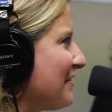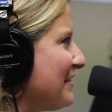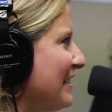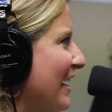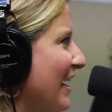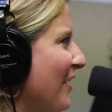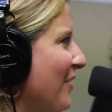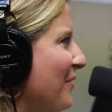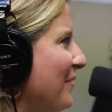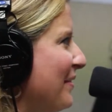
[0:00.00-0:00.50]
of
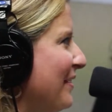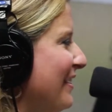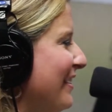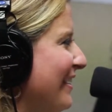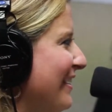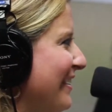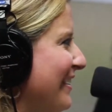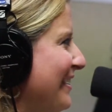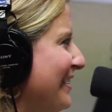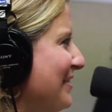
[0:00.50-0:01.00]
town
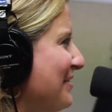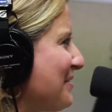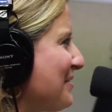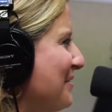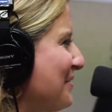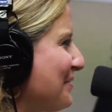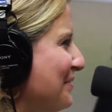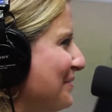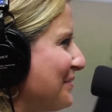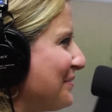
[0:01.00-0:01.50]

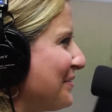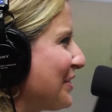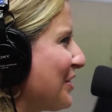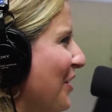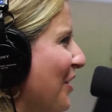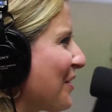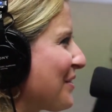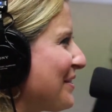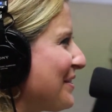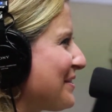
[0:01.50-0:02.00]

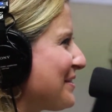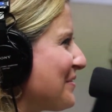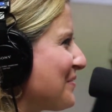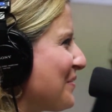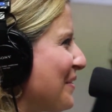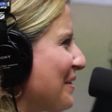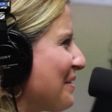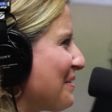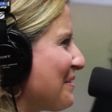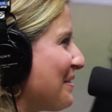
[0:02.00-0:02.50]
regardless of
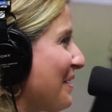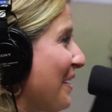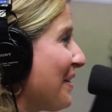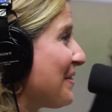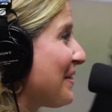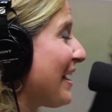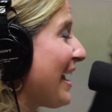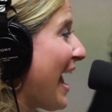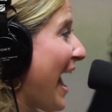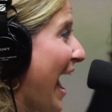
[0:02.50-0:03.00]
whether or not
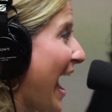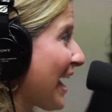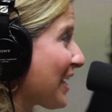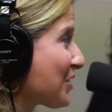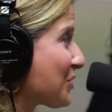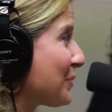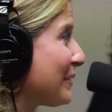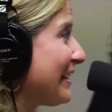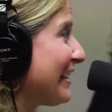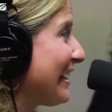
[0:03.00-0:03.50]
they
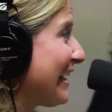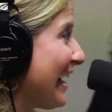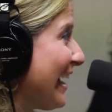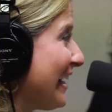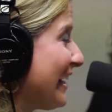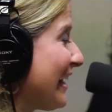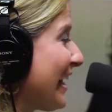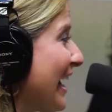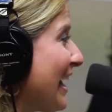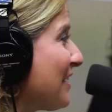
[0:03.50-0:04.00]
actually,
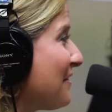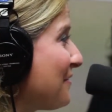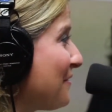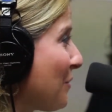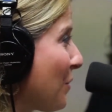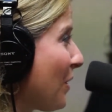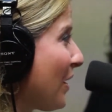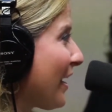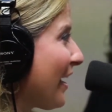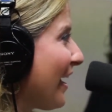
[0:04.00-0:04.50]
again, can
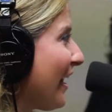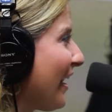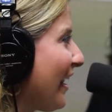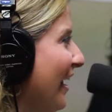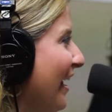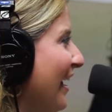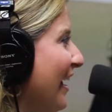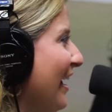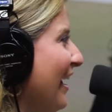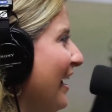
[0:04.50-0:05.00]
afford it.
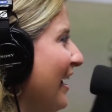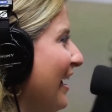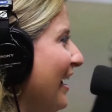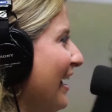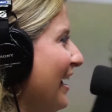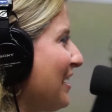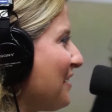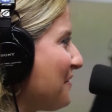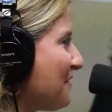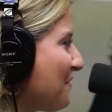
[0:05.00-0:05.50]

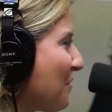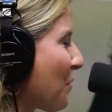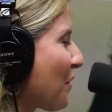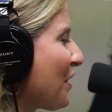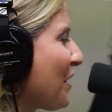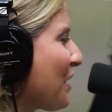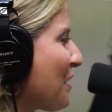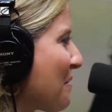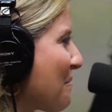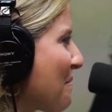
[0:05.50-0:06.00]
And
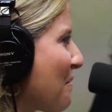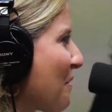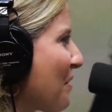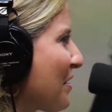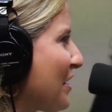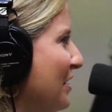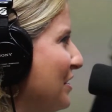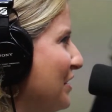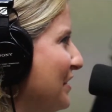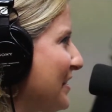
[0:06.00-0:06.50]
affording your
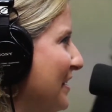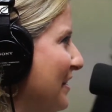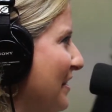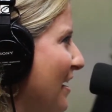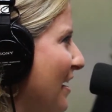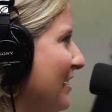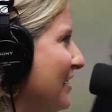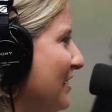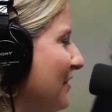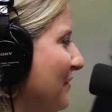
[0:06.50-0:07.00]
mortgage is a
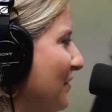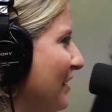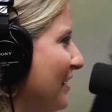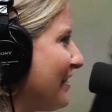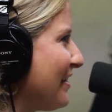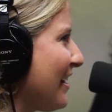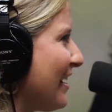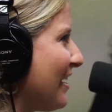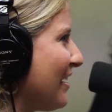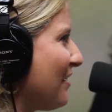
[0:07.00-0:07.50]
lot
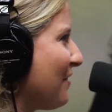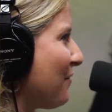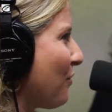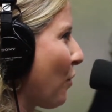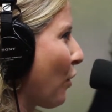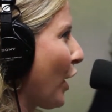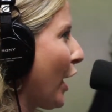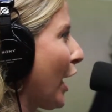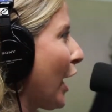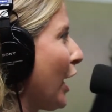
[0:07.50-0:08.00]
different than
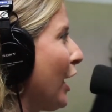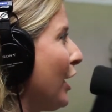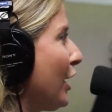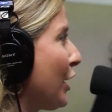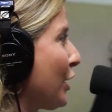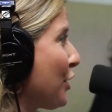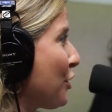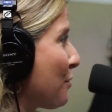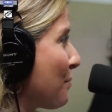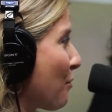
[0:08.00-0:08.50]
affording
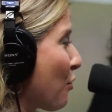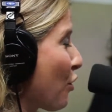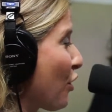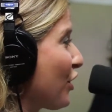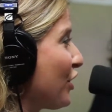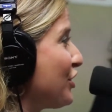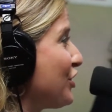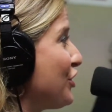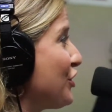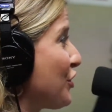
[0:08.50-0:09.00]
your
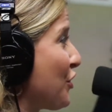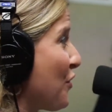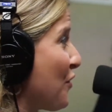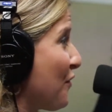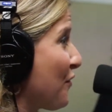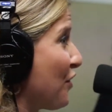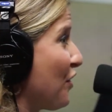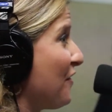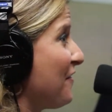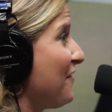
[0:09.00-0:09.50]
mortgage and your
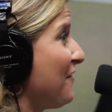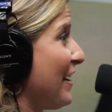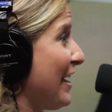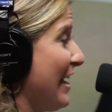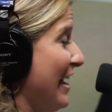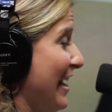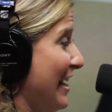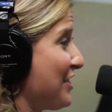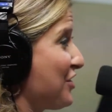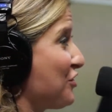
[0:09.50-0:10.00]
overall
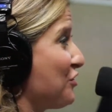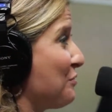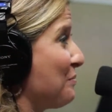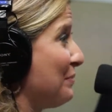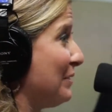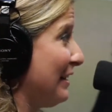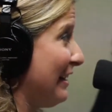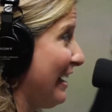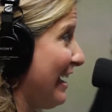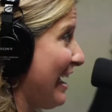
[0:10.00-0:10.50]
financial
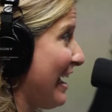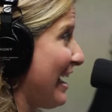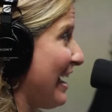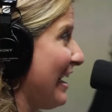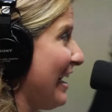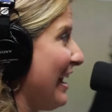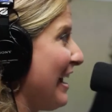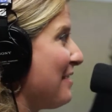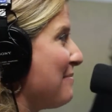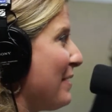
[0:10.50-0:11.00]
plan
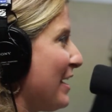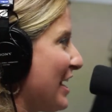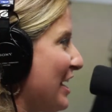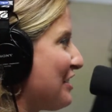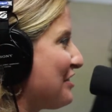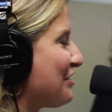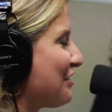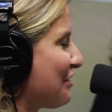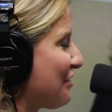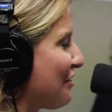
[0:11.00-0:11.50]
and
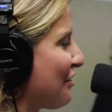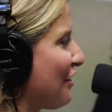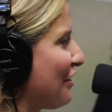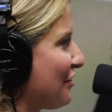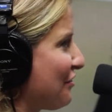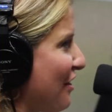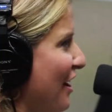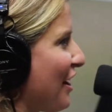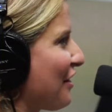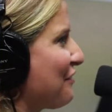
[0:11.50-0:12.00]
making sure you're on
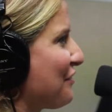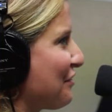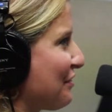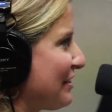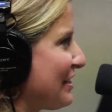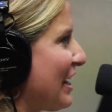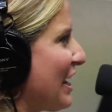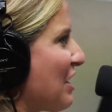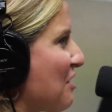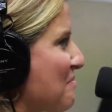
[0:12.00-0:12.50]
track for
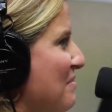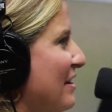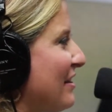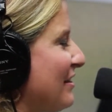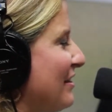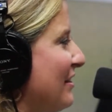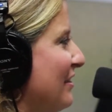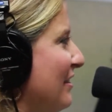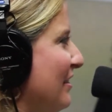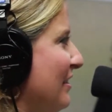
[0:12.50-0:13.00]
retirement
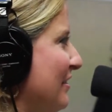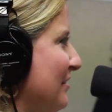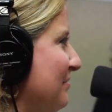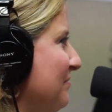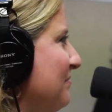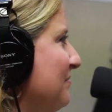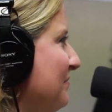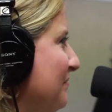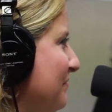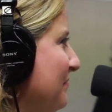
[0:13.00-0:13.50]

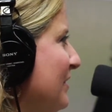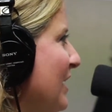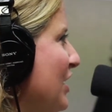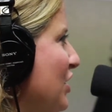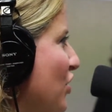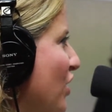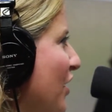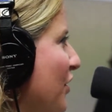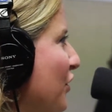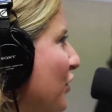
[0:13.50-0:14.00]
and
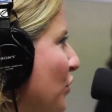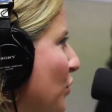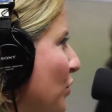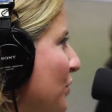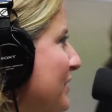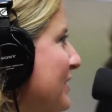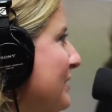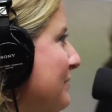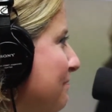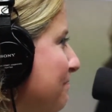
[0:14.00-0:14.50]
your other
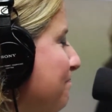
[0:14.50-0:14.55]
goals.